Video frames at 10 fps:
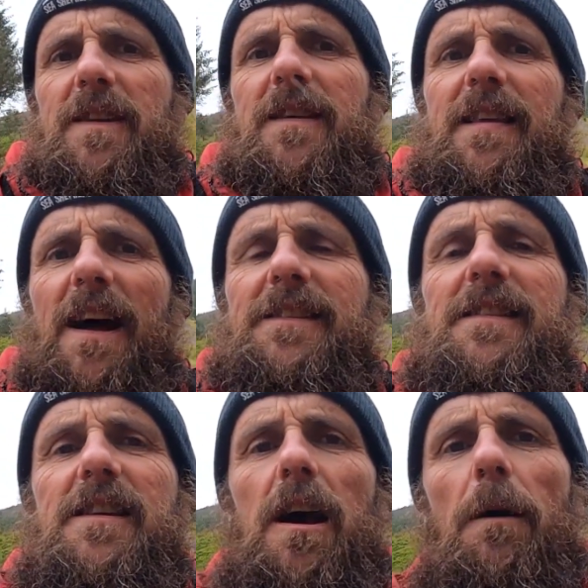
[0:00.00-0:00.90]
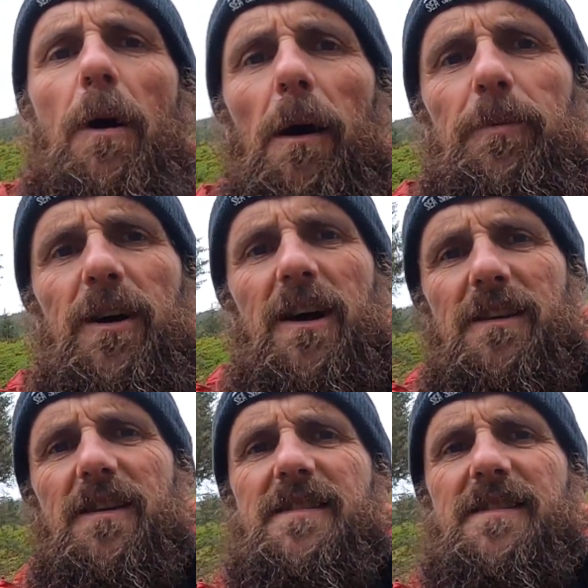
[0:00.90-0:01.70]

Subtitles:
decided to come up to